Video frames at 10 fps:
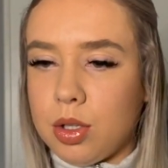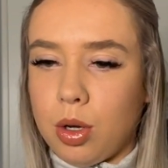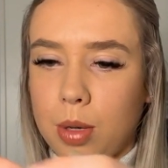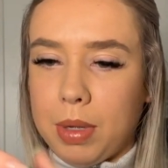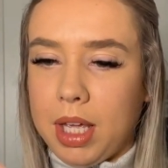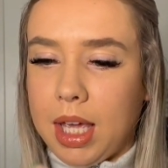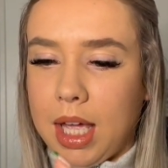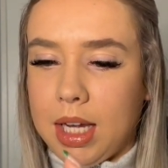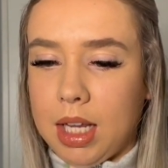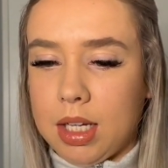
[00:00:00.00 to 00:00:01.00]
top,
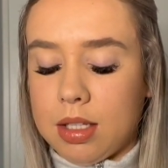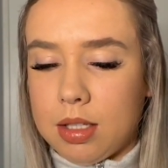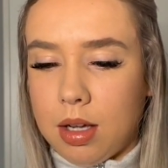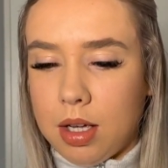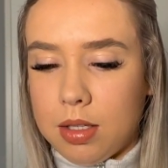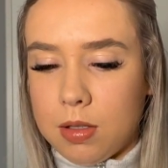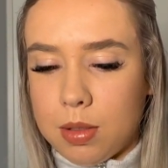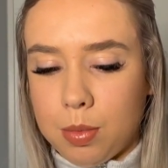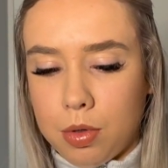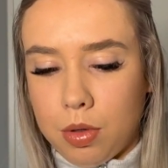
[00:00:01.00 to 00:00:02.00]
again in size
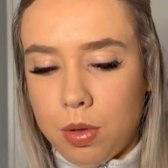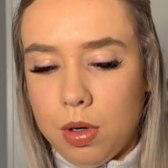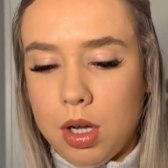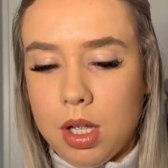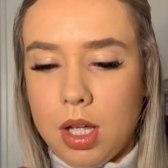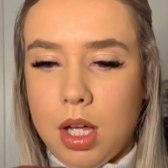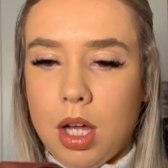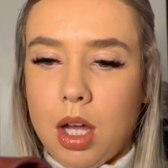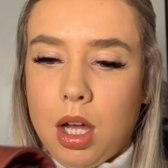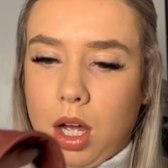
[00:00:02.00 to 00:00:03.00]
small.
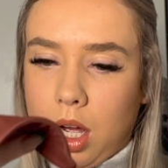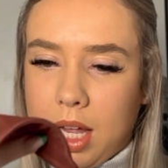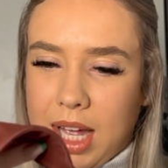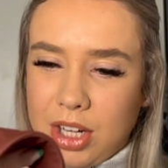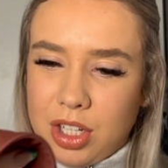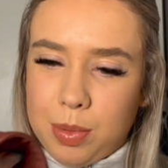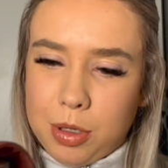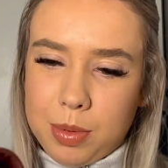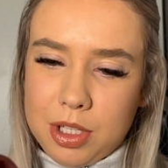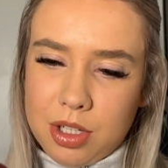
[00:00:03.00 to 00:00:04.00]
I actually
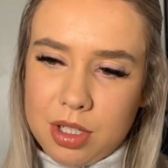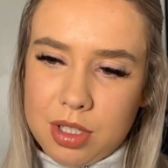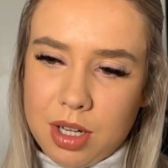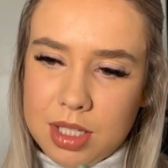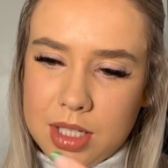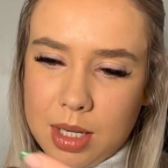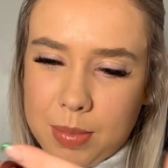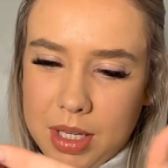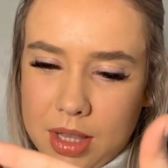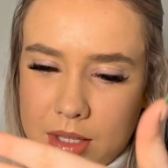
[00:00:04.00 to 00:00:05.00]
probably should have sized up
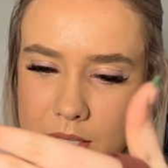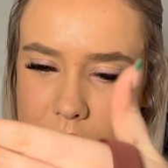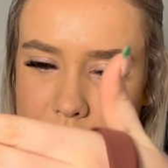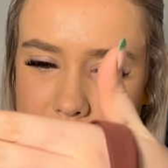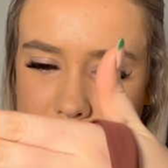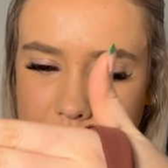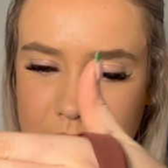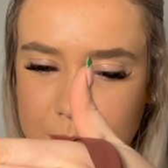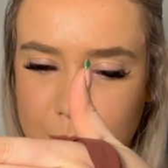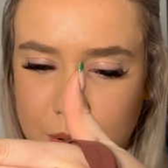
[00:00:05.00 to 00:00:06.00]
in the
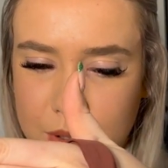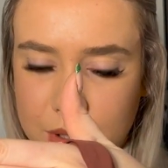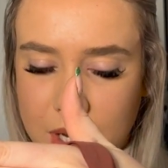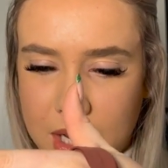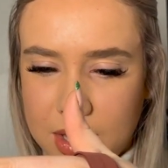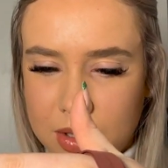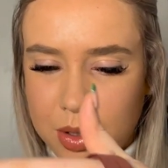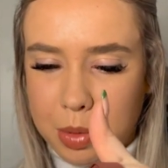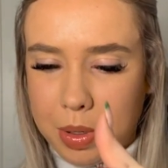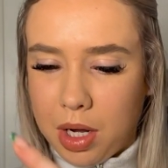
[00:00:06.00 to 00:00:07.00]
spot in the
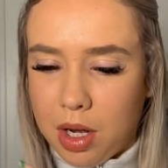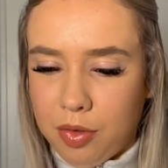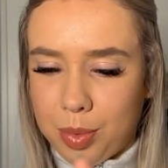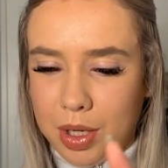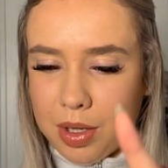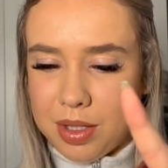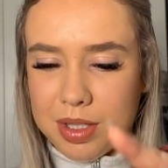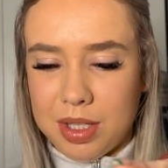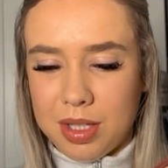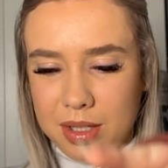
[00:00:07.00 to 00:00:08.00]
top half,
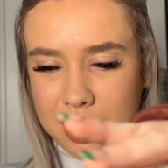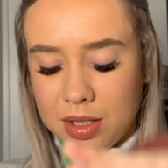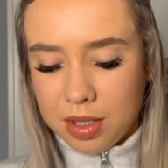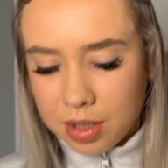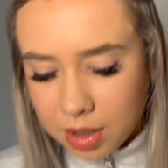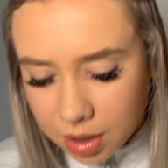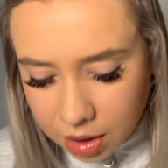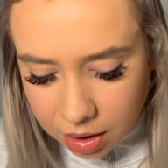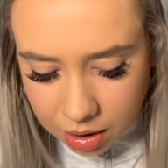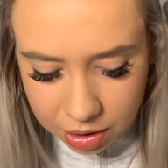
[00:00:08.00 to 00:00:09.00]
because
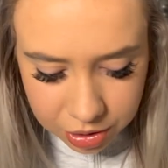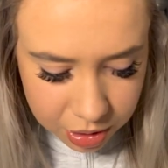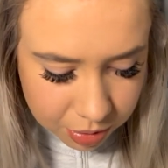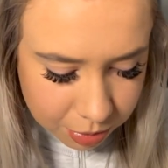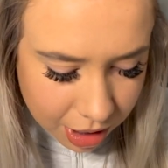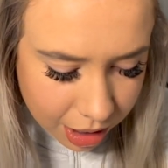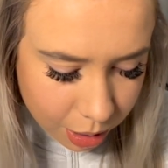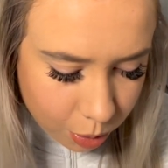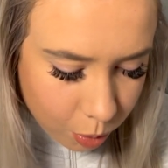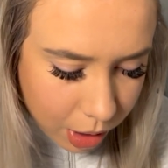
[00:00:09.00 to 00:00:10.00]
I don't know how
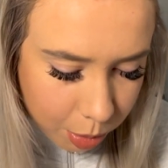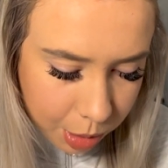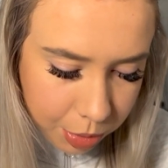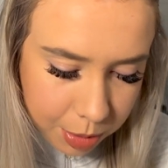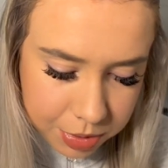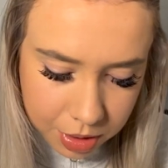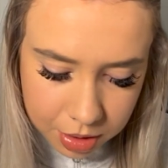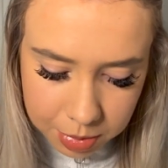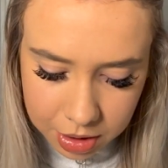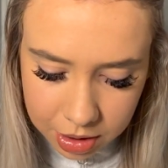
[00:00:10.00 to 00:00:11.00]
well my boobs are going to
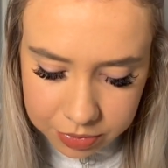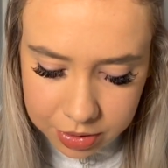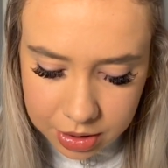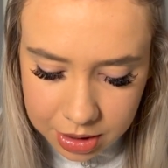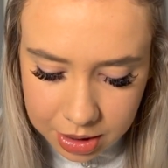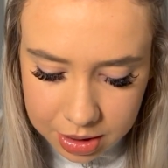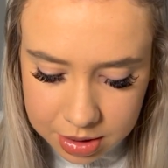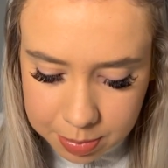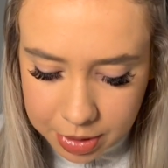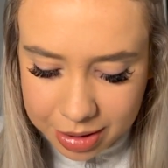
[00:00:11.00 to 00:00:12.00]
be covered in this,
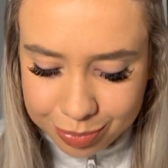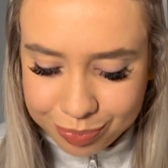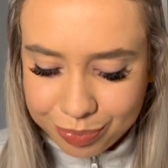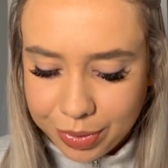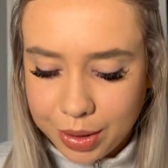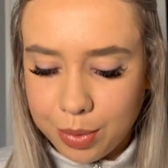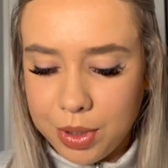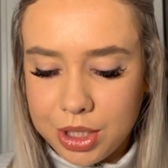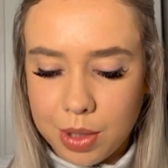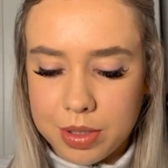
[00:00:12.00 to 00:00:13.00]
but we
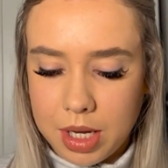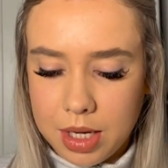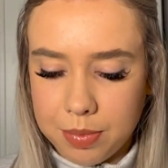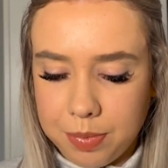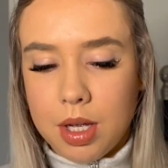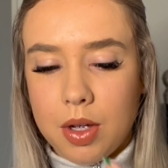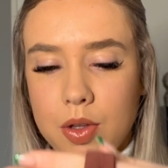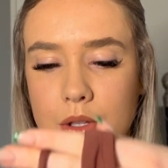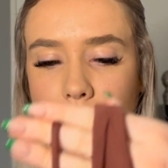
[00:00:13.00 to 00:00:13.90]
shall see. So